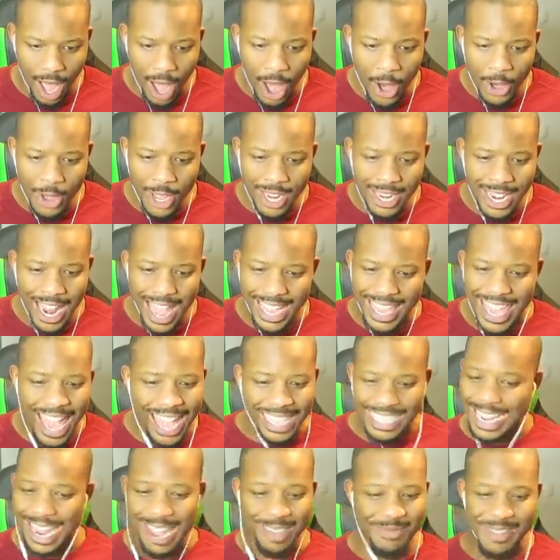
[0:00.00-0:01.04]
Oh, you're not
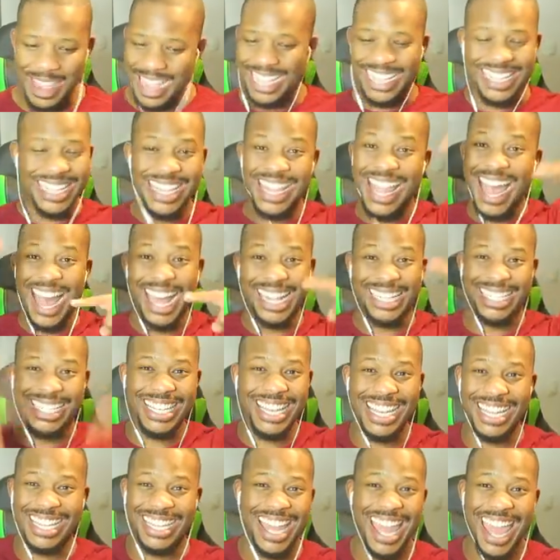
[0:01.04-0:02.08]
catching me. Not
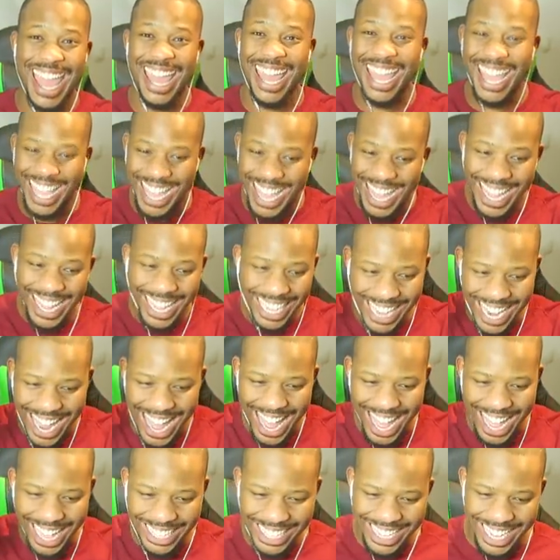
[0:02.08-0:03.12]
today.
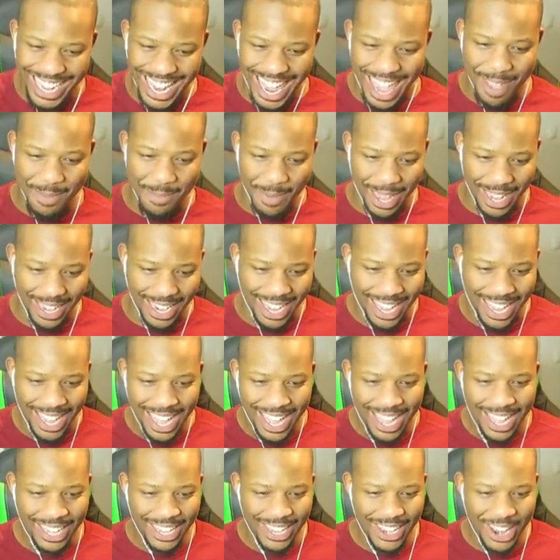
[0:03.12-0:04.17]
Not today, buddy.
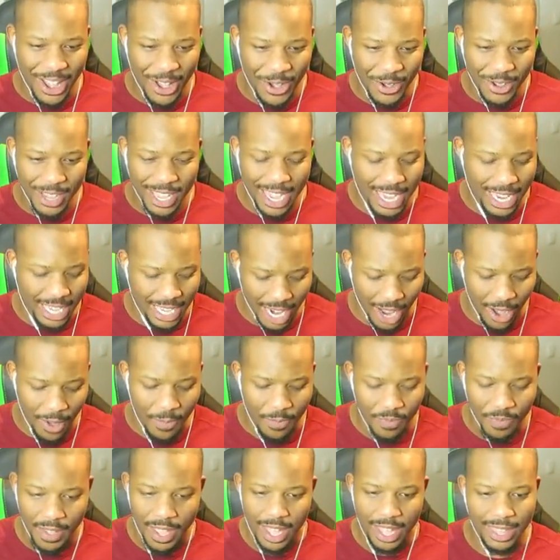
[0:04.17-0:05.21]
No, you
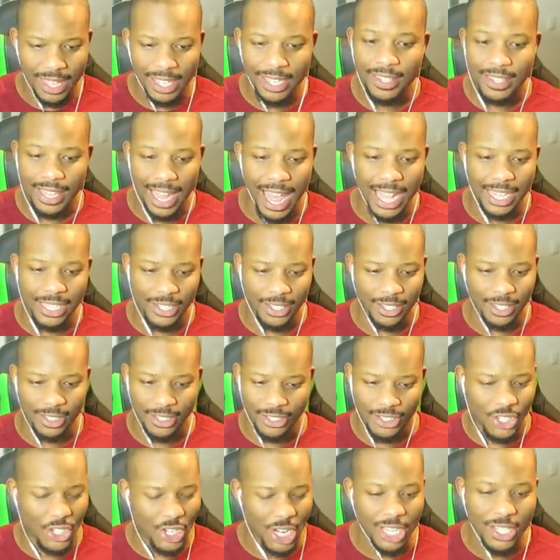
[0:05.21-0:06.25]
don't. This
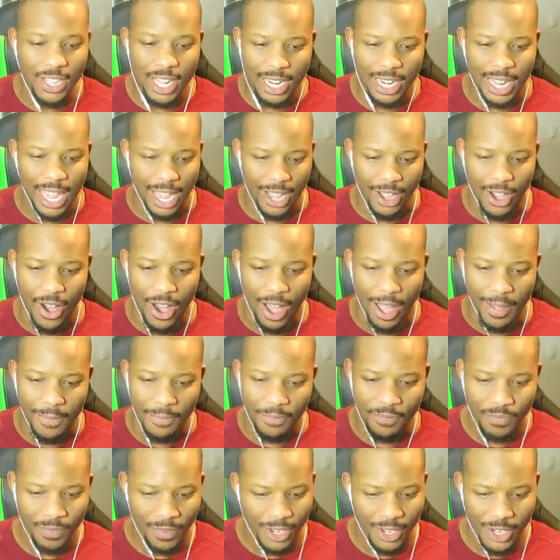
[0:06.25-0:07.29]
last, she's gonna get caught.
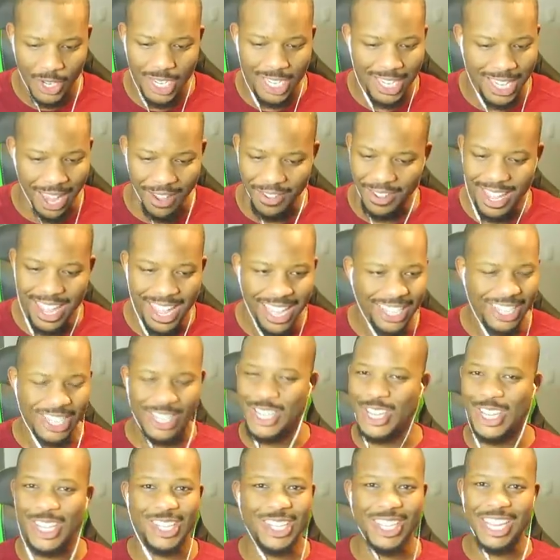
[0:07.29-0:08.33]
She's
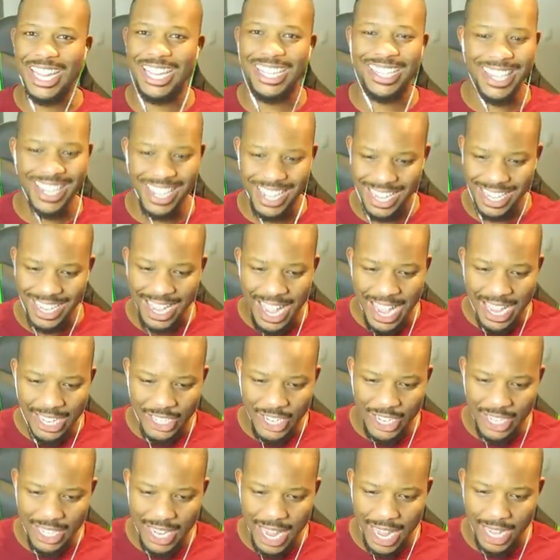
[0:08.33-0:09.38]
she she's taking
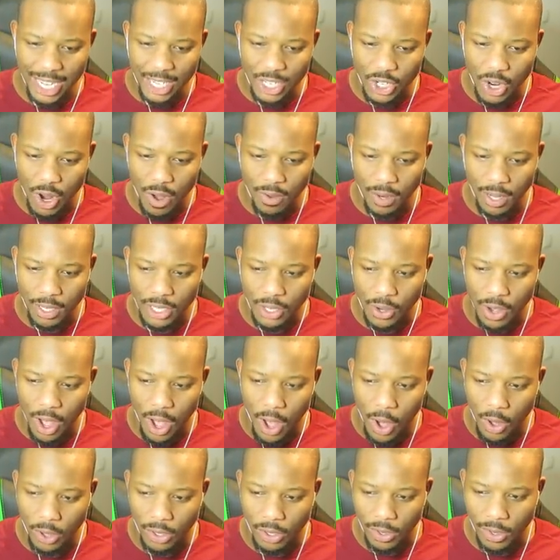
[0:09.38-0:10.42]
she's taking trolling to a
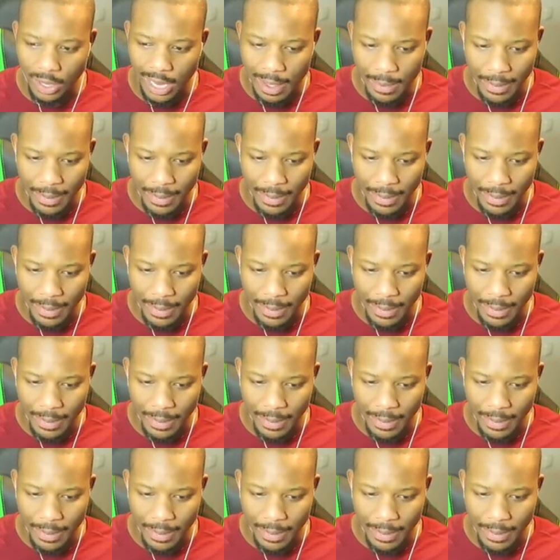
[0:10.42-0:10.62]
whole new